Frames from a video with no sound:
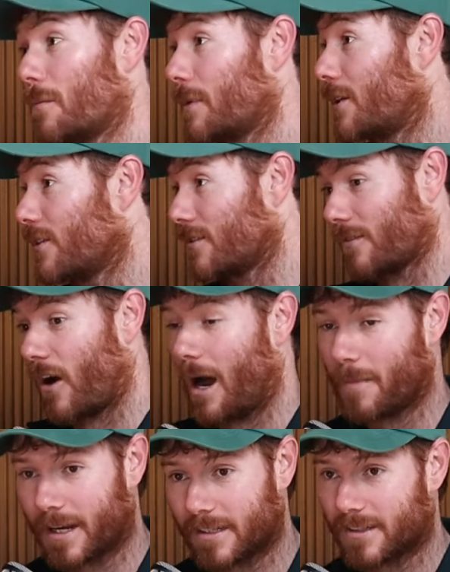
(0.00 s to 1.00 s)
Because
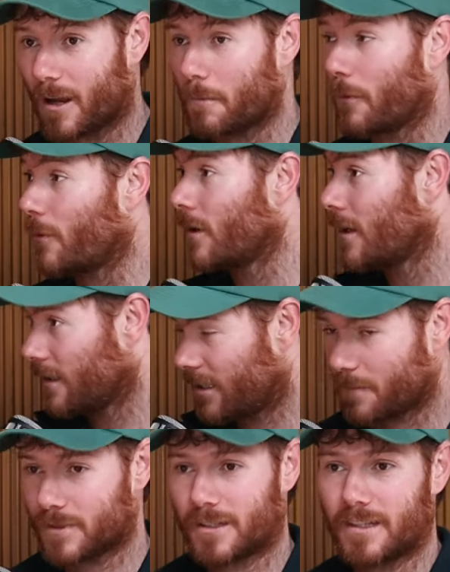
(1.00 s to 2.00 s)
I'm an example,
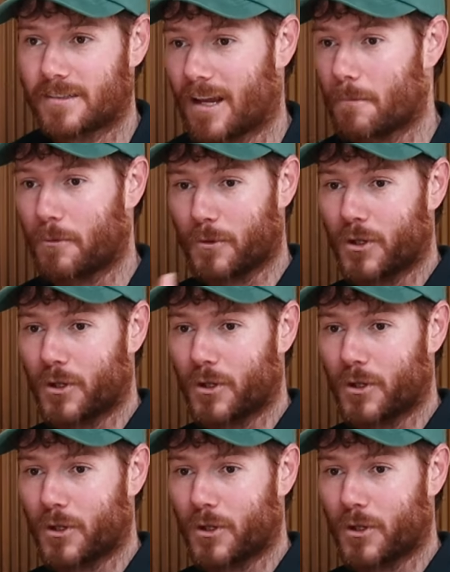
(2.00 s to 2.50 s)
Tim's an example,